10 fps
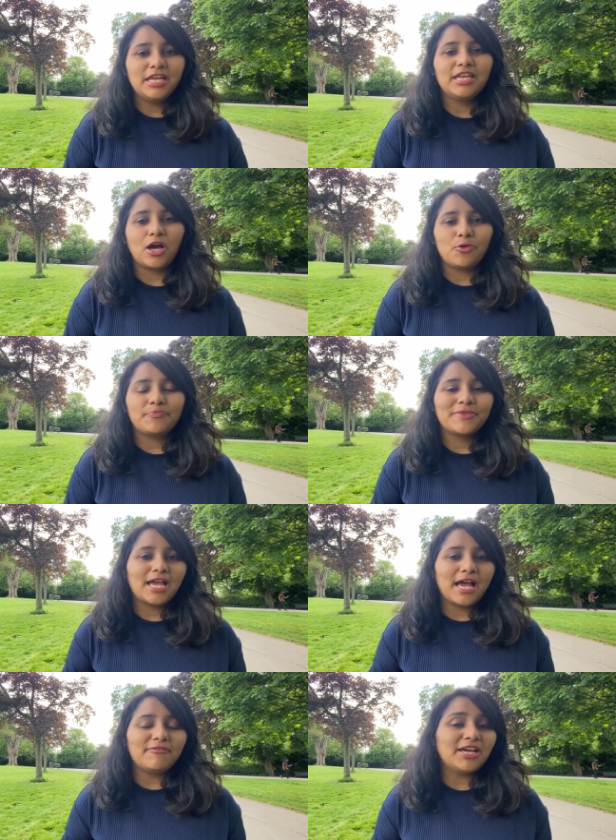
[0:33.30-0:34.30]
Now,
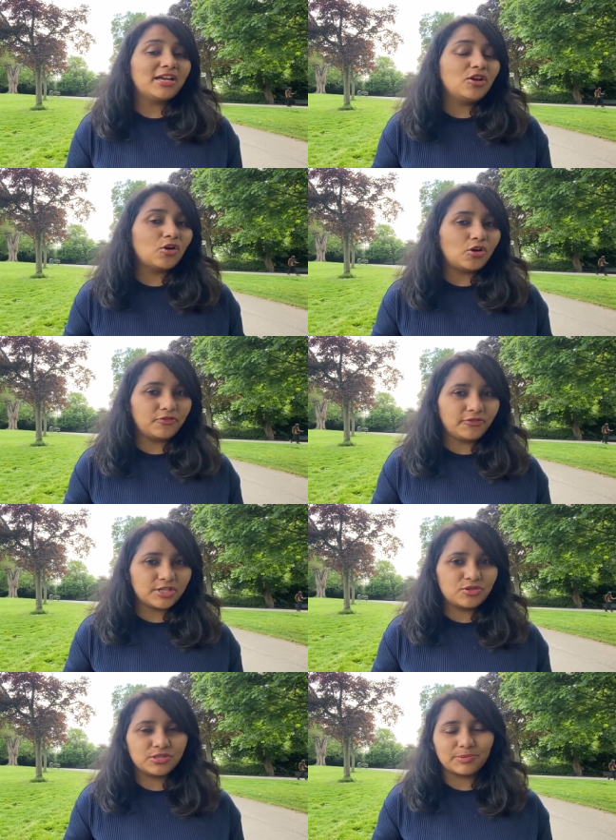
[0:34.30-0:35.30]
we got a lot of
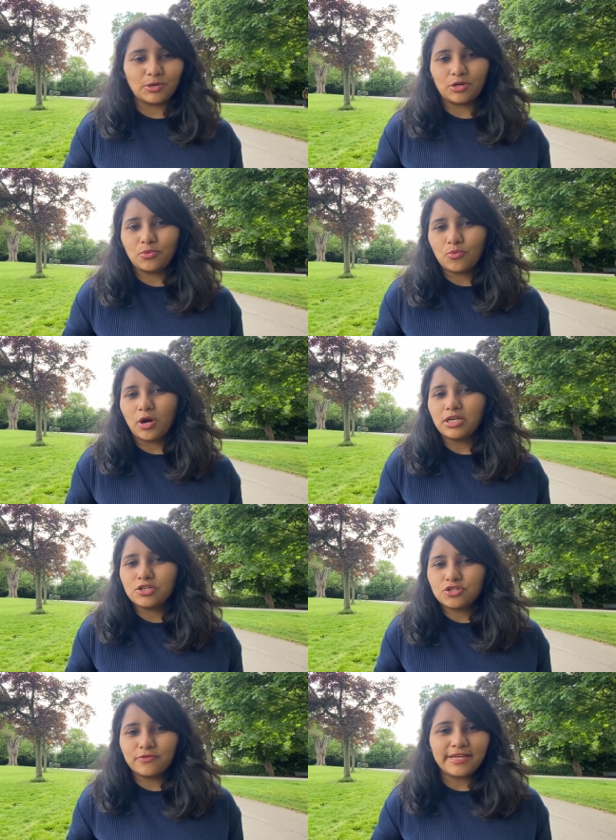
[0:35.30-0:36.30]
questions about what
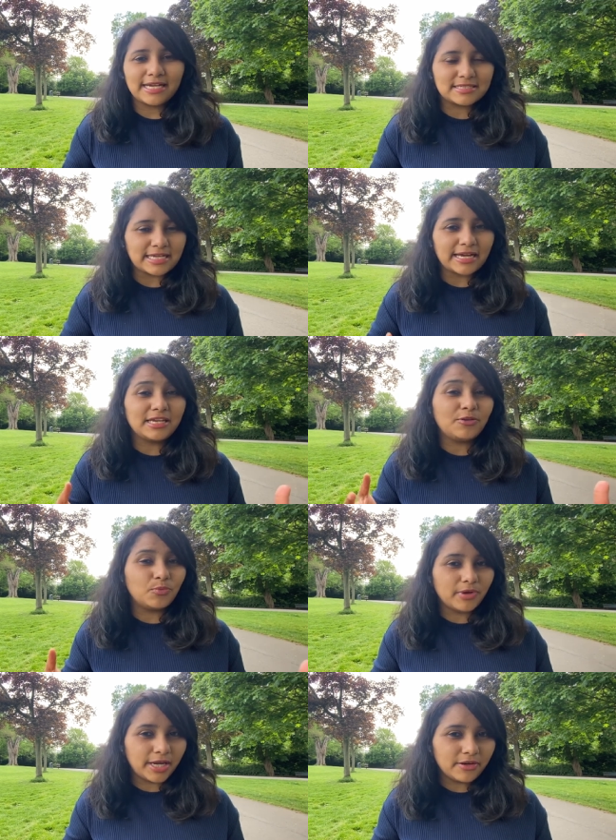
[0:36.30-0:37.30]
should we exactly
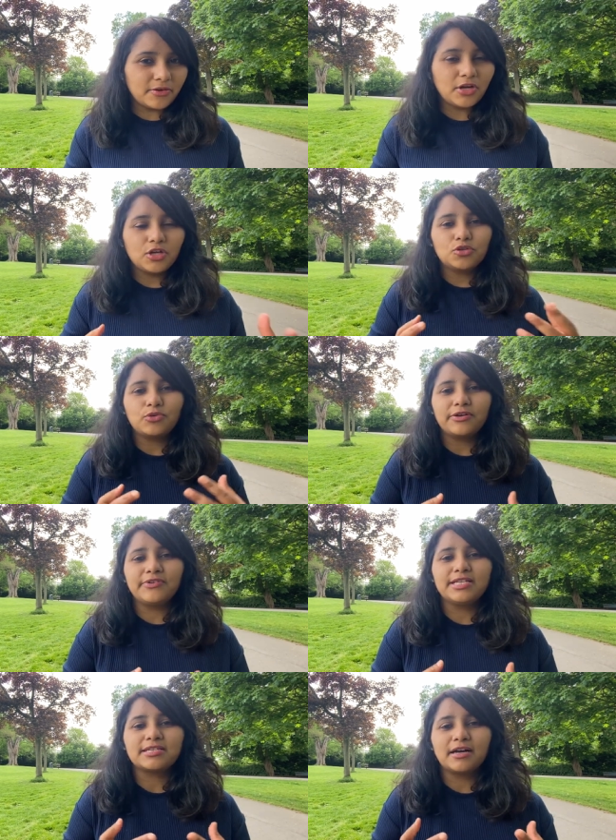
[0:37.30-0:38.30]
wear to our
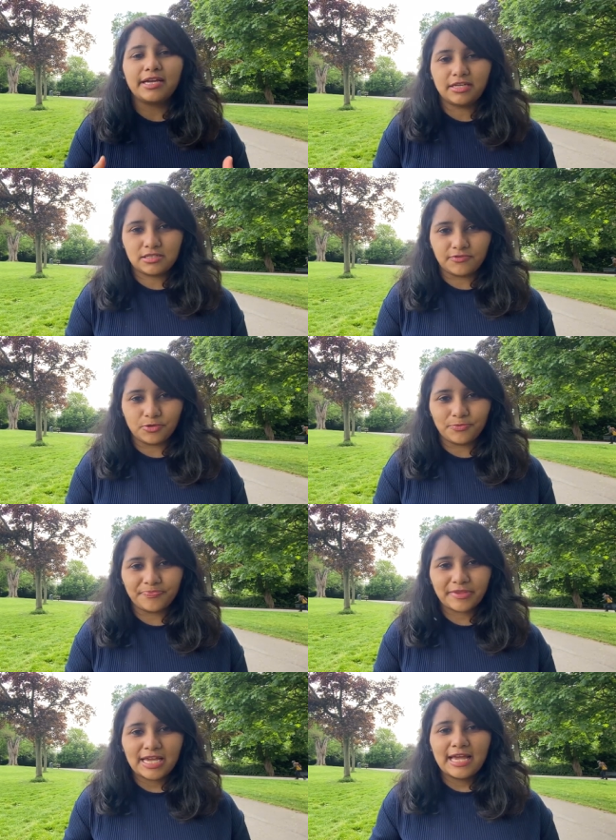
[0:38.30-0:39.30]
visa interview.
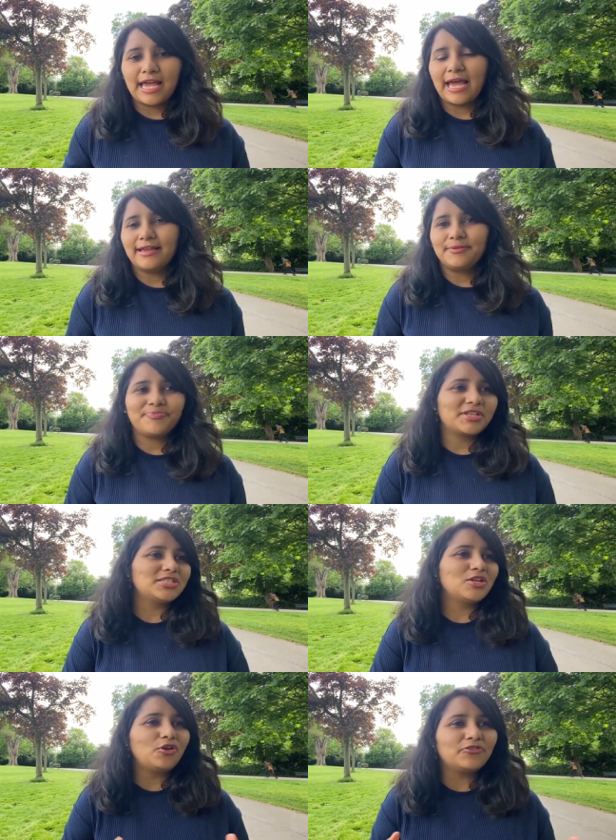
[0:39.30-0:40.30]
And
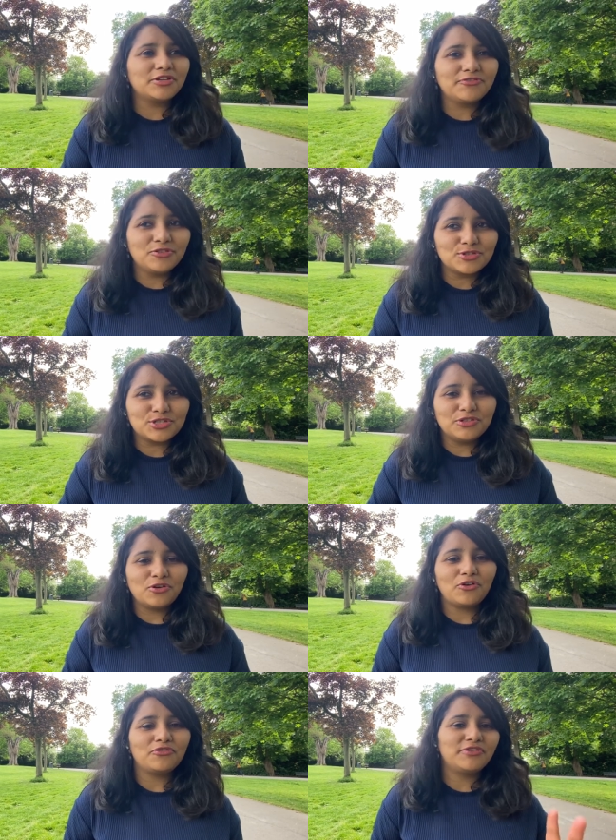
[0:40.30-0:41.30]
there's a lot of
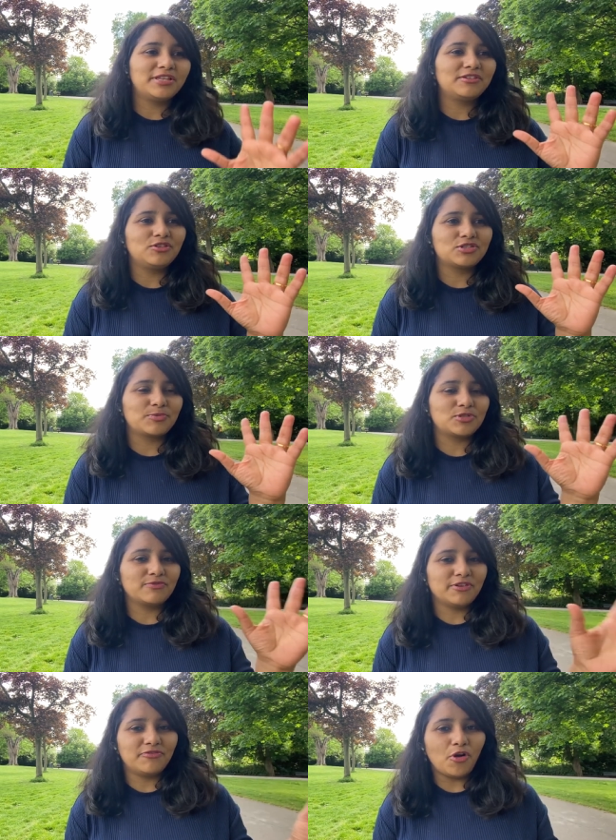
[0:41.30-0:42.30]
confusion of whether you're supposed
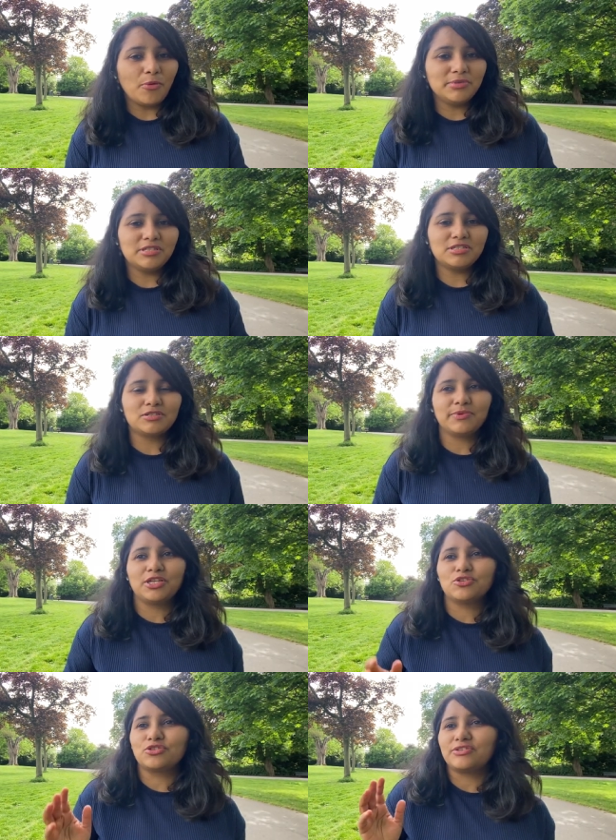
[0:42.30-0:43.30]
to wear formals,
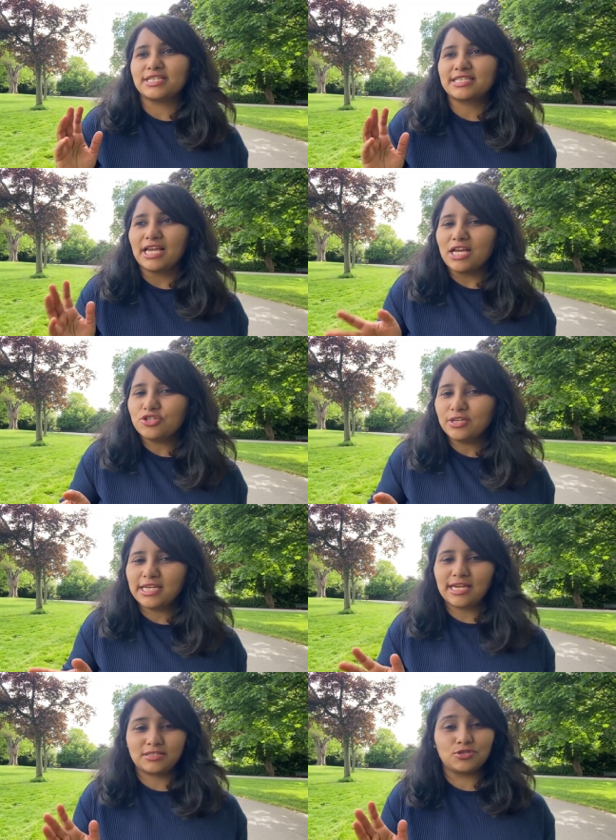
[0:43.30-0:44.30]
whether you should dress
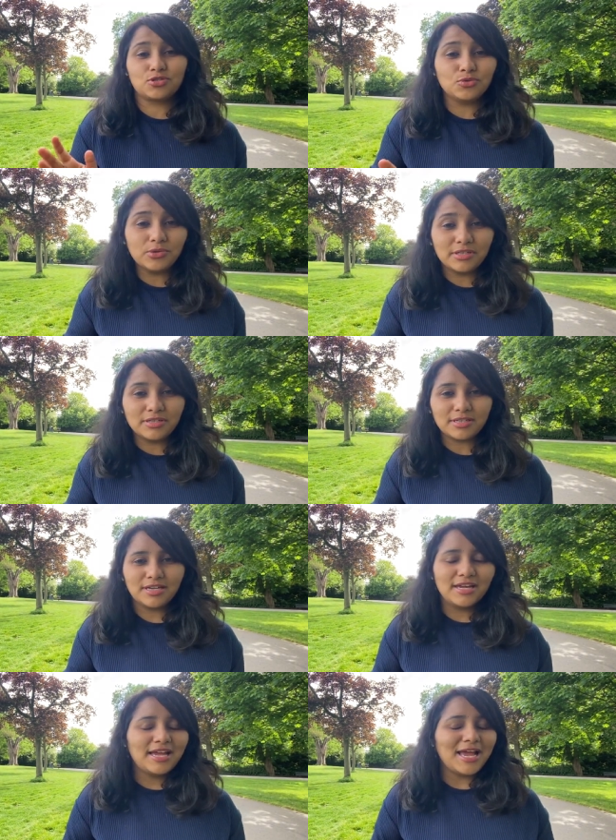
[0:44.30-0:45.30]
casually as a student,
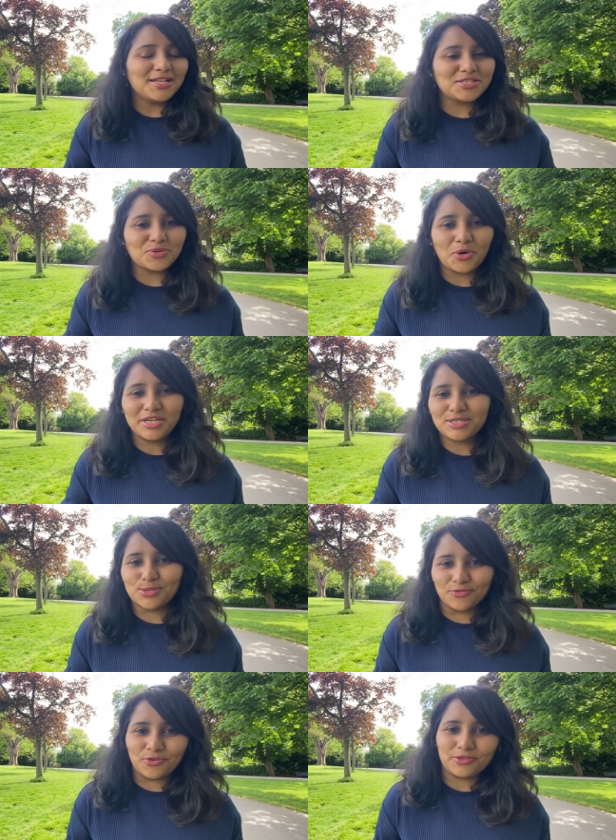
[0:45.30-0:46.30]
and so on and
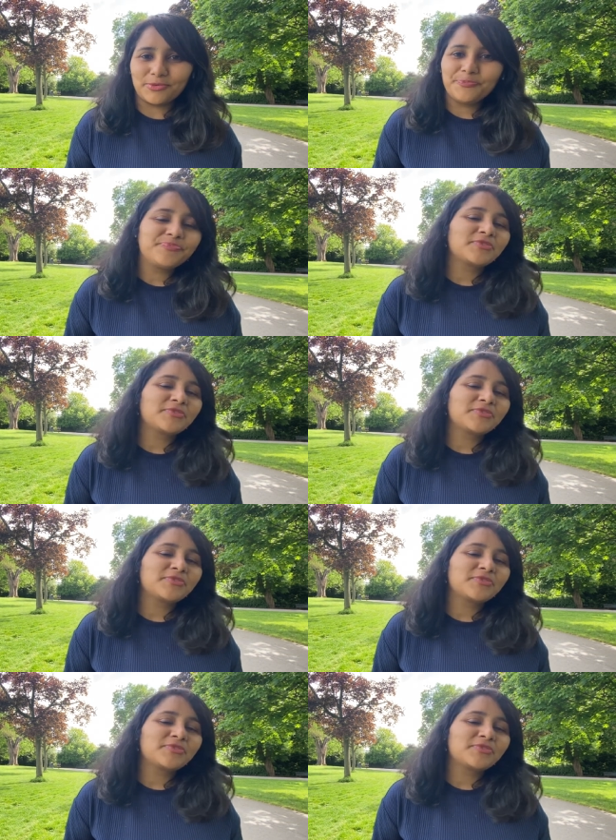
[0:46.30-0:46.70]
so forth.